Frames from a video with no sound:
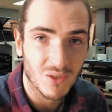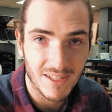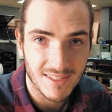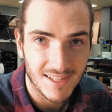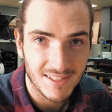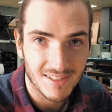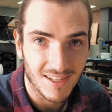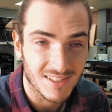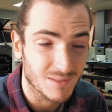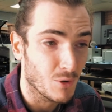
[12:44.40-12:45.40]
all these headers
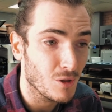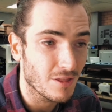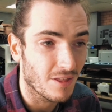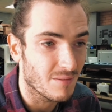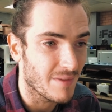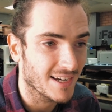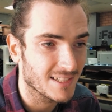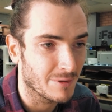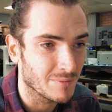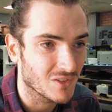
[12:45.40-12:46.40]
are smaller than the
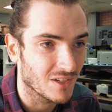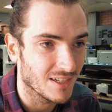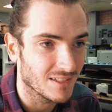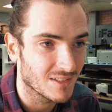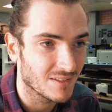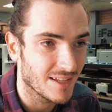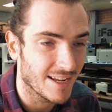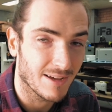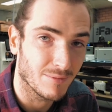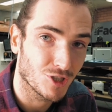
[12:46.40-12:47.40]
maximum size that
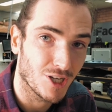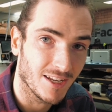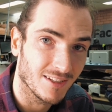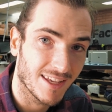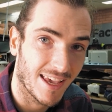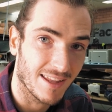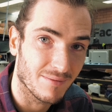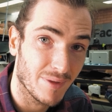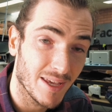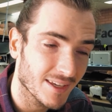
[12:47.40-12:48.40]
our machine
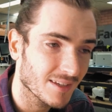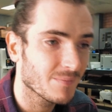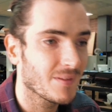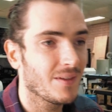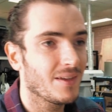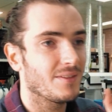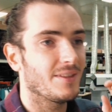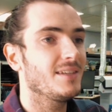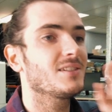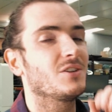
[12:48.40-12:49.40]
can pick,
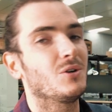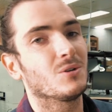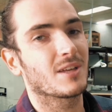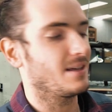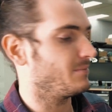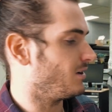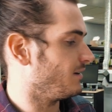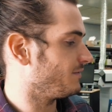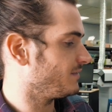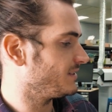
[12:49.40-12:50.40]
these can all come
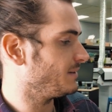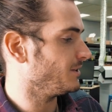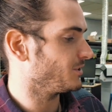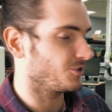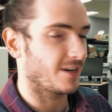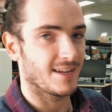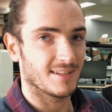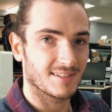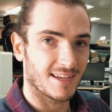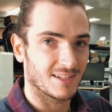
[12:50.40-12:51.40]
off similar
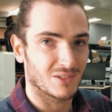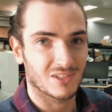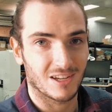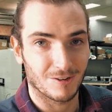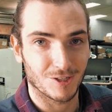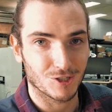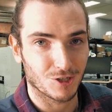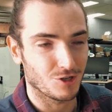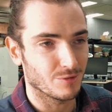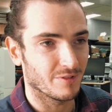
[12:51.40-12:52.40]
trays as I already
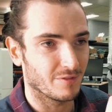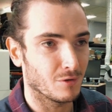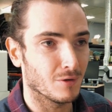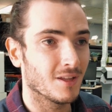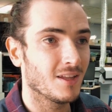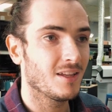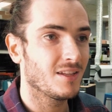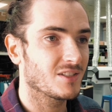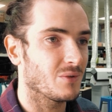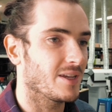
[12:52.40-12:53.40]
showed you before.
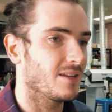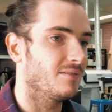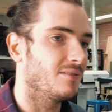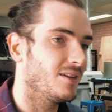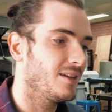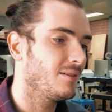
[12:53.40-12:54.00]
So we can